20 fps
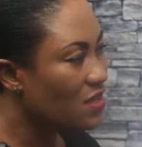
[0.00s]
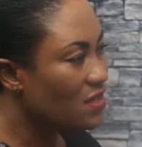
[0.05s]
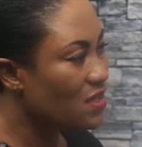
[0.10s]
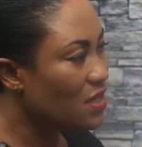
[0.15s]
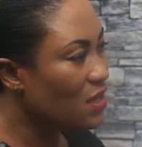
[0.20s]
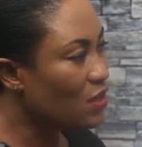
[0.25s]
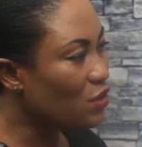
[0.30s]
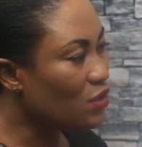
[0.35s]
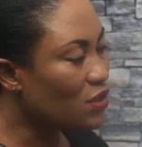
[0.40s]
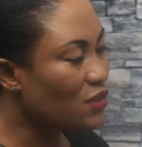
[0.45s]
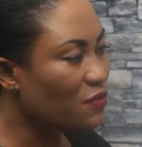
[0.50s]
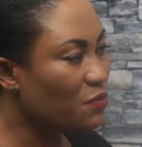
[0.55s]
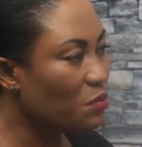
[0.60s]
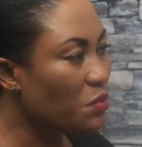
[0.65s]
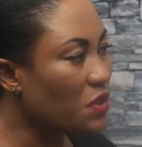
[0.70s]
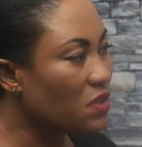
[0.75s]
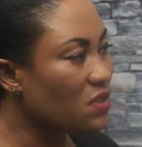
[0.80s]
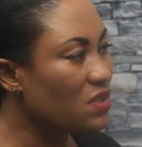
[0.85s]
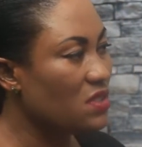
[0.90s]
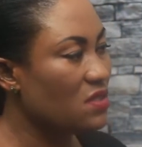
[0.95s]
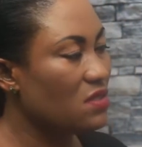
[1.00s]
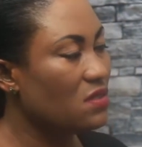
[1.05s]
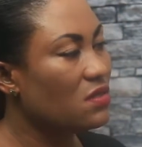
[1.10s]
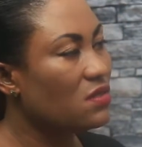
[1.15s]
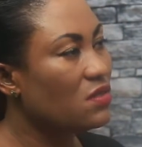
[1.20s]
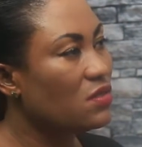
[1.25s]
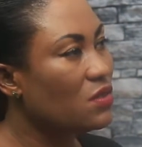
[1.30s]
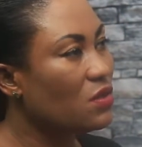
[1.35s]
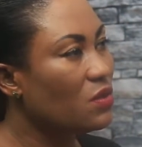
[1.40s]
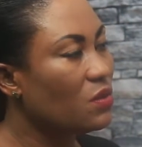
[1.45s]
It's a lot of money,
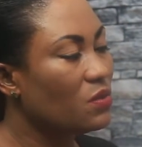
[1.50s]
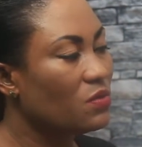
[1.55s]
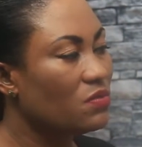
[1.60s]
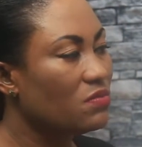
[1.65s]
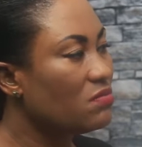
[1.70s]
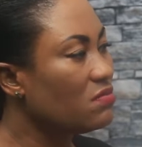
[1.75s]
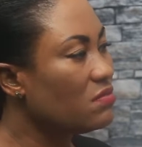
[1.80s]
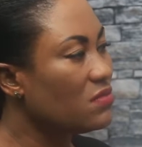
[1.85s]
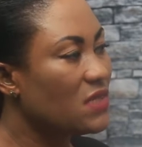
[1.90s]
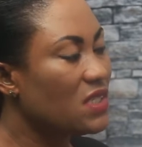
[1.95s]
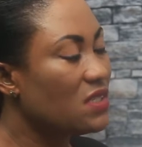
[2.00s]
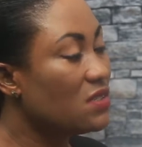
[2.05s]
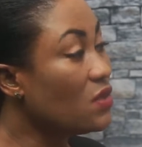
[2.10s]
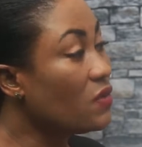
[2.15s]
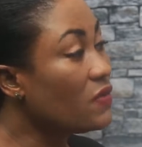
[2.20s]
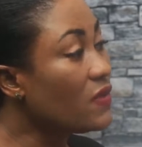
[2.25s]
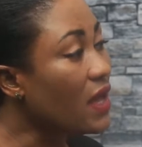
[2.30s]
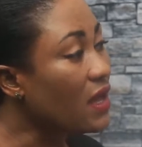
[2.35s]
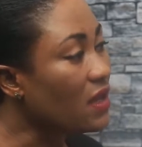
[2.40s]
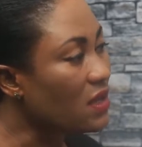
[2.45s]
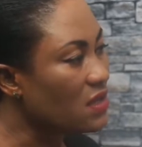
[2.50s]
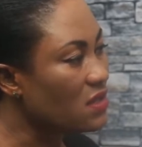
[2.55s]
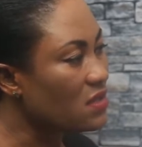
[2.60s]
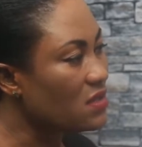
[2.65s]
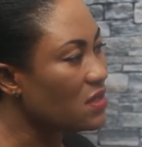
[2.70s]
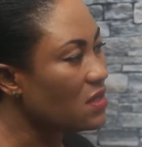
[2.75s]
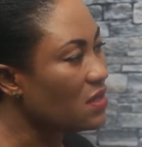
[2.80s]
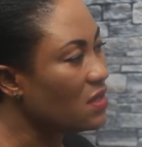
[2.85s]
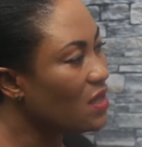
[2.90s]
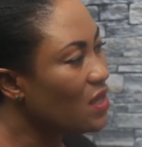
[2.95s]
so it's not that
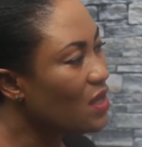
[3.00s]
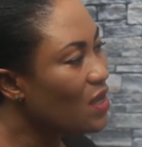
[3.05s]
easy.